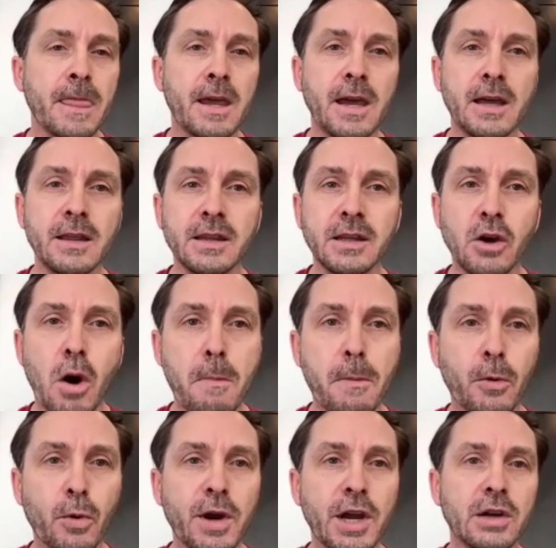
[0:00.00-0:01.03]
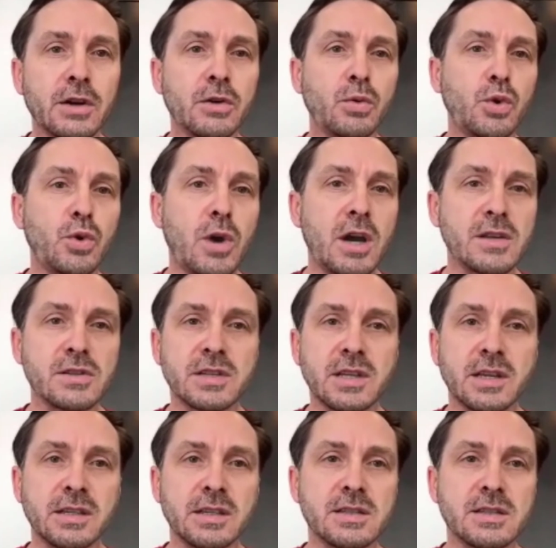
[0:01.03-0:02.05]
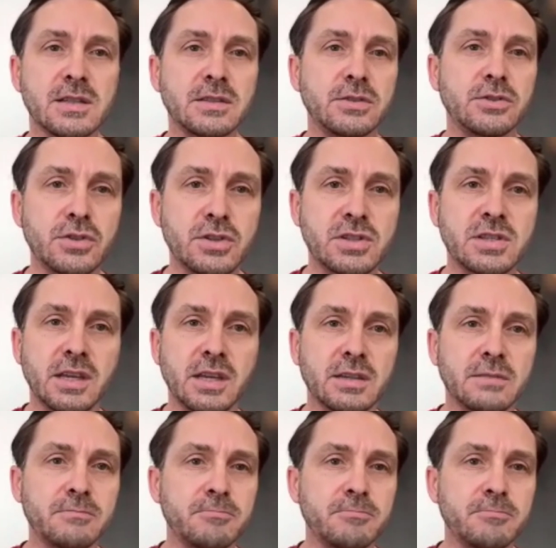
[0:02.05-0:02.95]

and the operator will has a tendency to just take